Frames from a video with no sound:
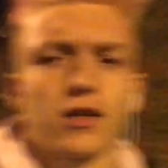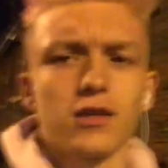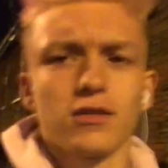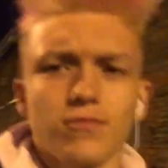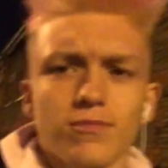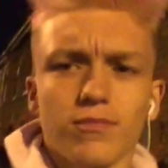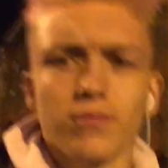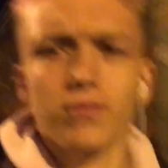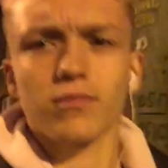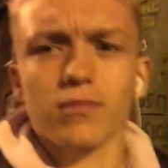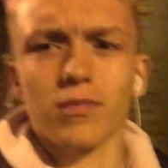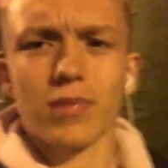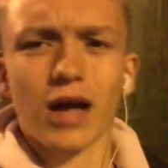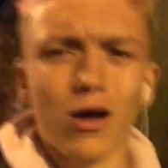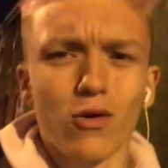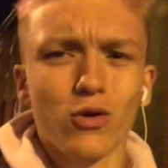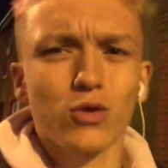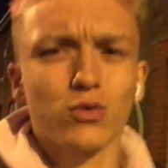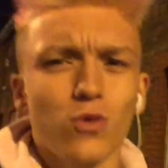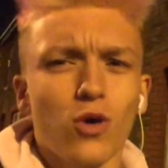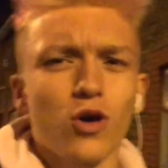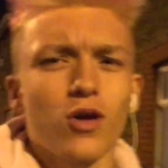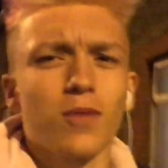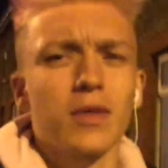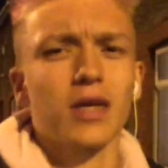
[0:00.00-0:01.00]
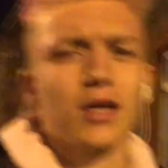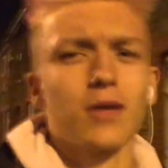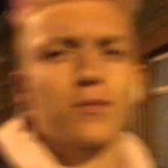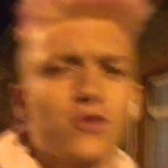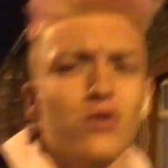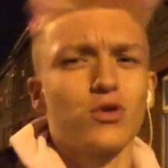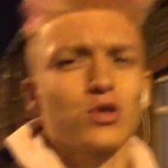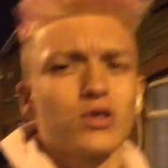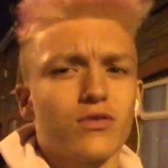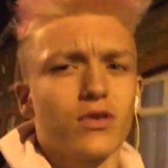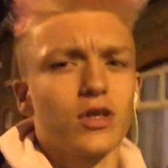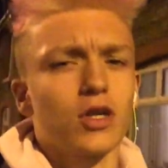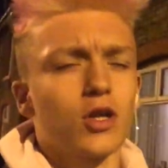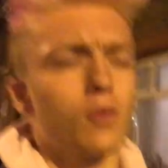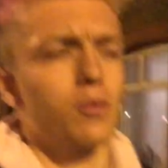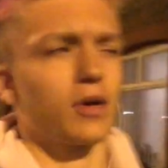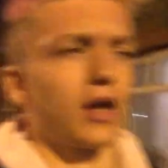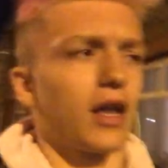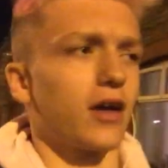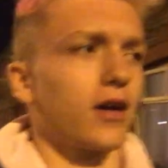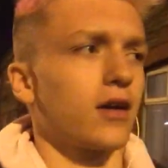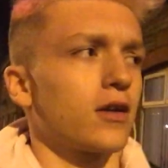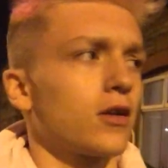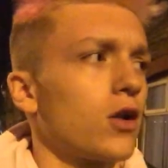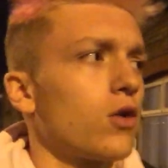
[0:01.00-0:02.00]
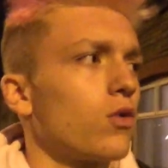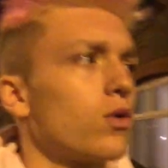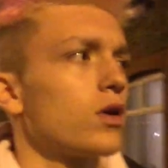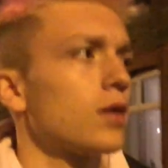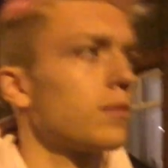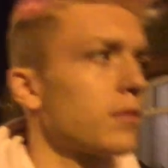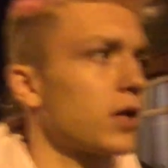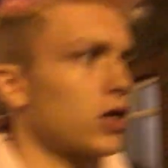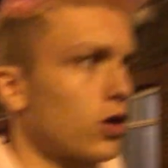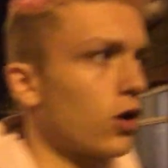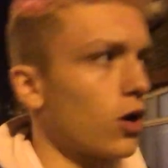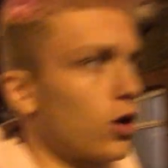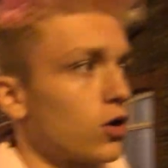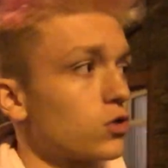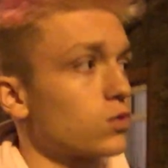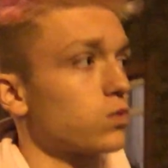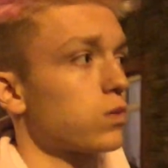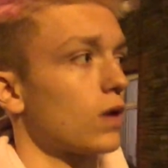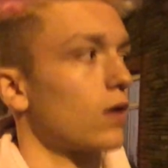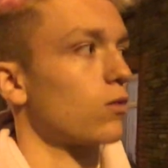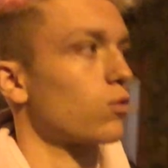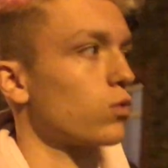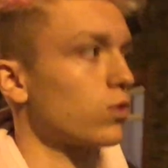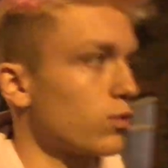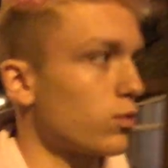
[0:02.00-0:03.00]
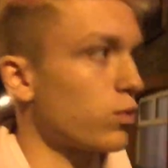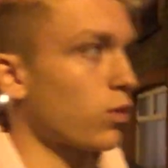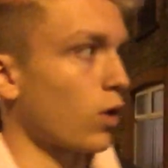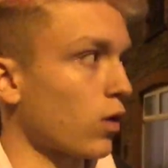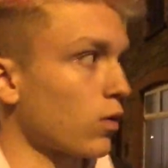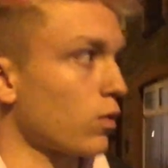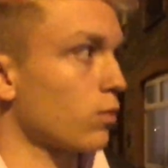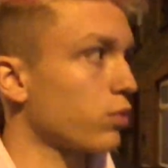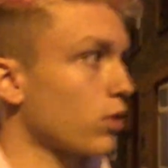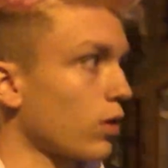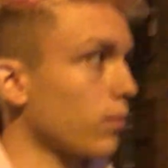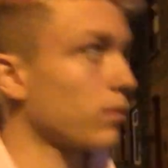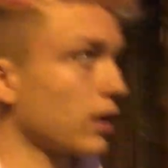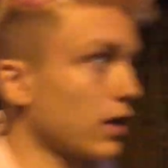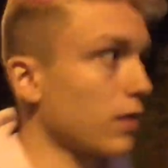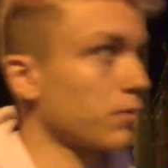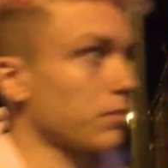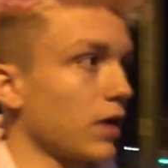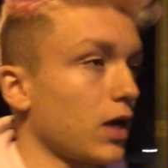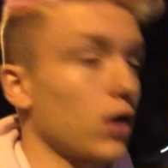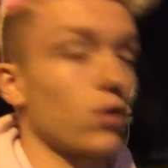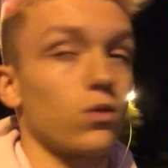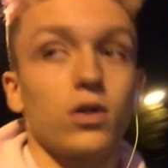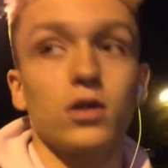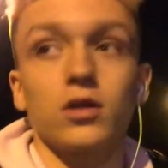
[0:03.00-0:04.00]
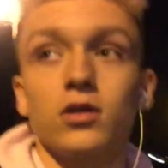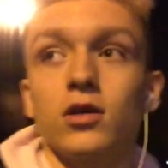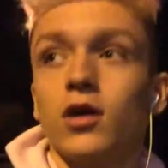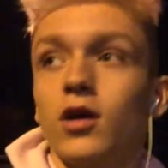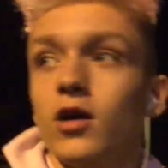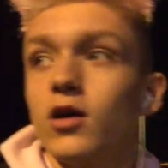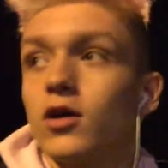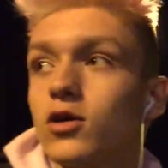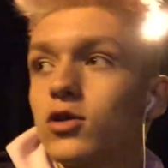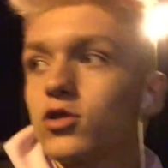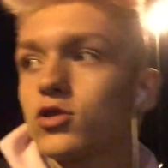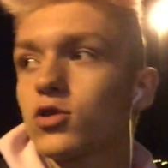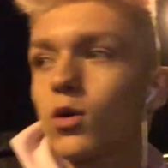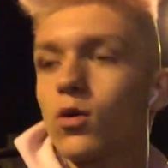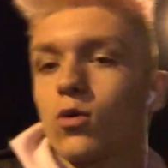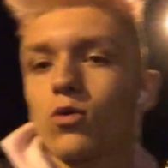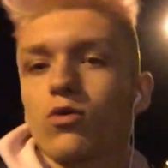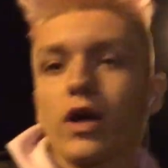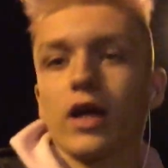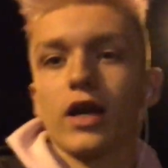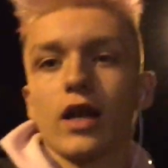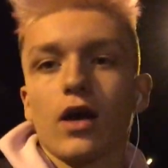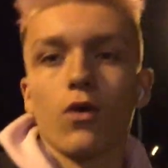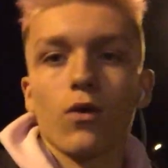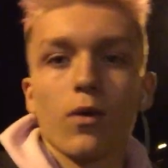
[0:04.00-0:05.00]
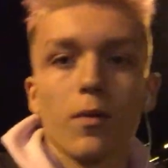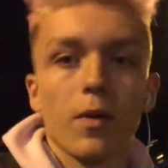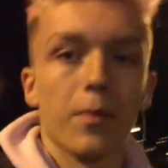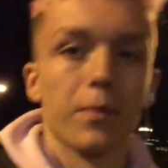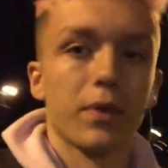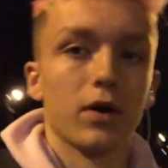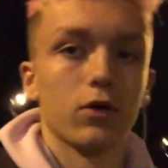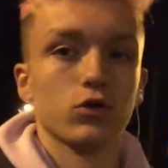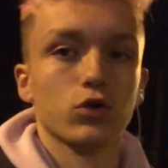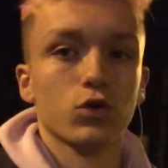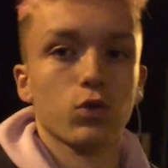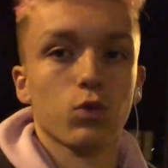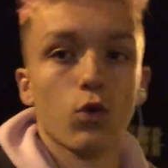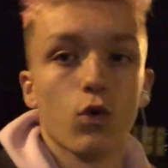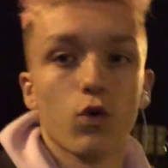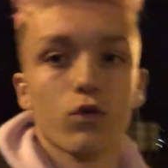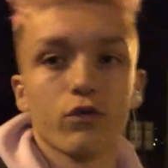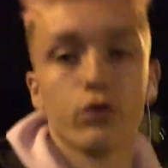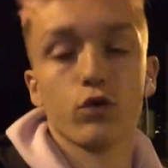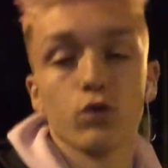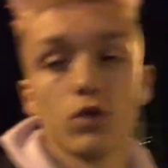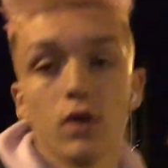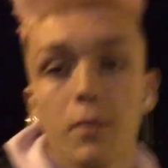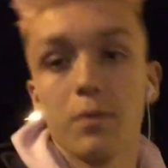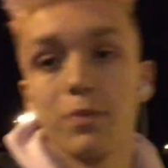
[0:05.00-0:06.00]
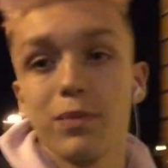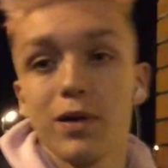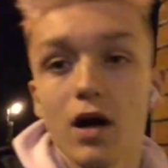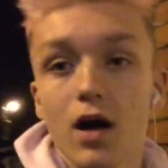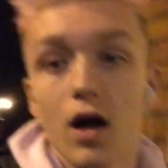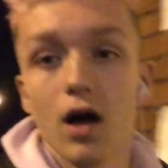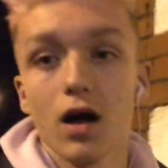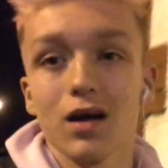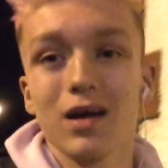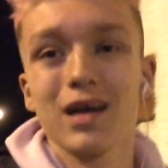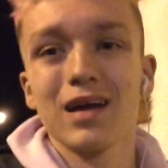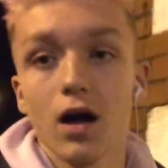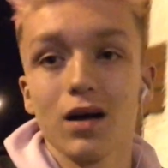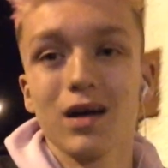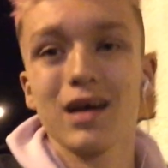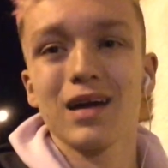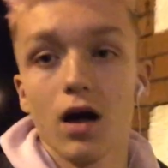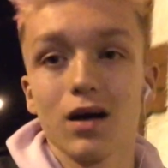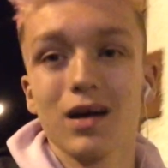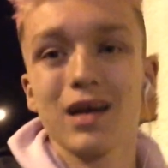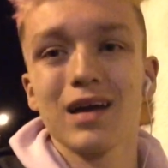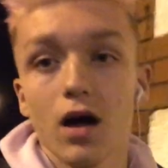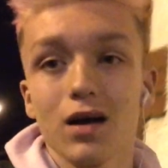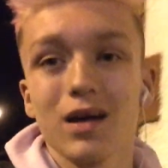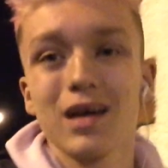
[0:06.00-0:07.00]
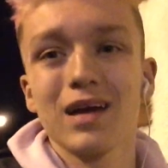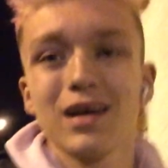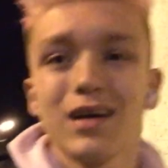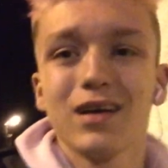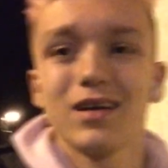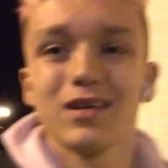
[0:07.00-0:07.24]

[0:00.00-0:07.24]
Um, I would want to make a music video, but like no one in my college would like would want to probably like, make one. So right now I'm about to walk through the park. Up, up, up.